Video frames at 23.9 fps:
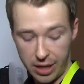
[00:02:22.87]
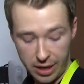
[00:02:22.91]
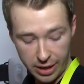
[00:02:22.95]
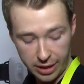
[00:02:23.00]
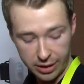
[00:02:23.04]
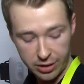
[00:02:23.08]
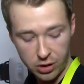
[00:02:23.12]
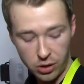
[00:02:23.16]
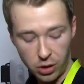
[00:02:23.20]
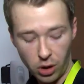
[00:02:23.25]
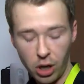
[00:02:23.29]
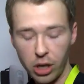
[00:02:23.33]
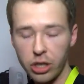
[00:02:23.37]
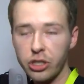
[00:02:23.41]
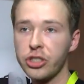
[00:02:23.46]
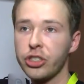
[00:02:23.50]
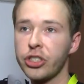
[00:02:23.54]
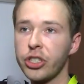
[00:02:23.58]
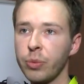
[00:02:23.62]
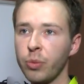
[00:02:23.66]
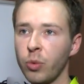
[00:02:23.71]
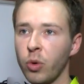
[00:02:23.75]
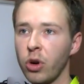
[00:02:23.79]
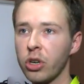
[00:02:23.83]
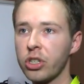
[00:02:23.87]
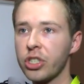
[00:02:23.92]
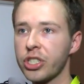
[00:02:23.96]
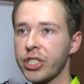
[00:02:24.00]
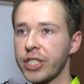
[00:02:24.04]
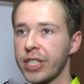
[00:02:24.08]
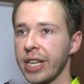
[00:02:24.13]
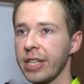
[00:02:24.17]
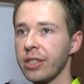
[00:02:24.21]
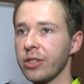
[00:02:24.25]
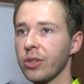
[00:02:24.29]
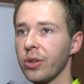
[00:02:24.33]
It's called GymWatch
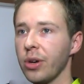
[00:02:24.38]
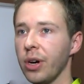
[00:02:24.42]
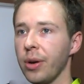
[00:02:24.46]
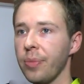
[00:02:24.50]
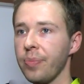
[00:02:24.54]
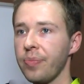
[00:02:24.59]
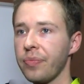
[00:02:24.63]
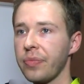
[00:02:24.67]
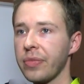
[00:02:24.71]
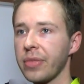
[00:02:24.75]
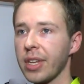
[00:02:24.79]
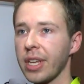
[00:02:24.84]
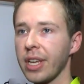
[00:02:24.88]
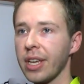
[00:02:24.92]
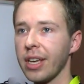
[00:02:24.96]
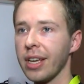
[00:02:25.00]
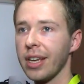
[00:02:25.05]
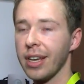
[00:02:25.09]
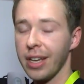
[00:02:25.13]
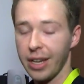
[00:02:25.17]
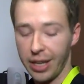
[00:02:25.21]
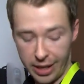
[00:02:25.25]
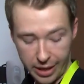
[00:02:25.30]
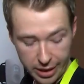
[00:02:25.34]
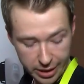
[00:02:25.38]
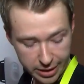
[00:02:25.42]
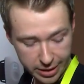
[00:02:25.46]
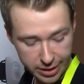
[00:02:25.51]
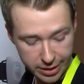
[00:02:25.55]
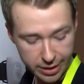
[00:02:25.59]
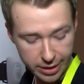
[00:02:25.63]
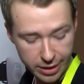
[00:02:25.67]
Sensor. It